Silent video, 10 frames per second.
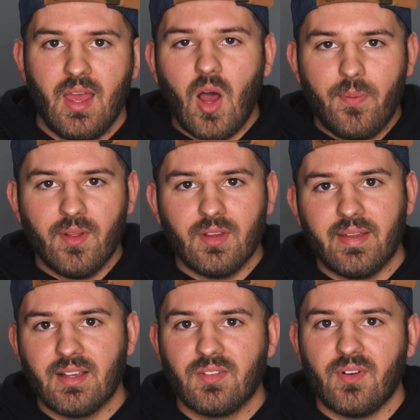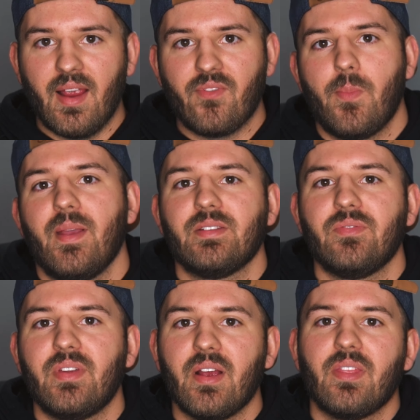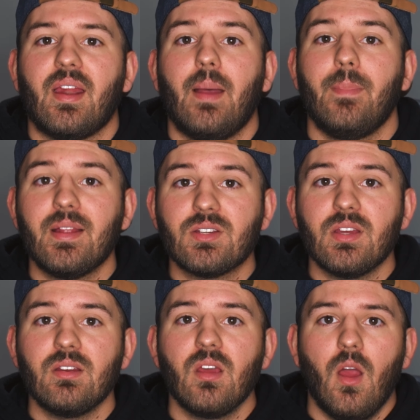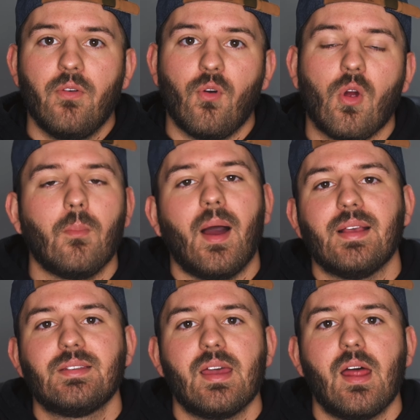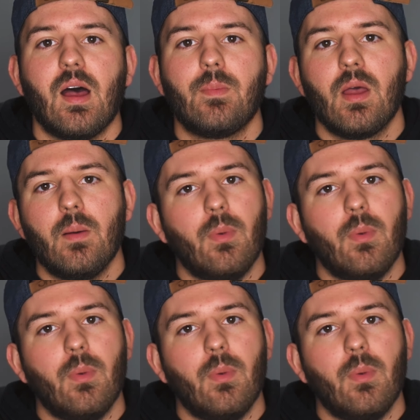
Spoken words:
I'll put links for every piece of gear that I mentioned for my setup,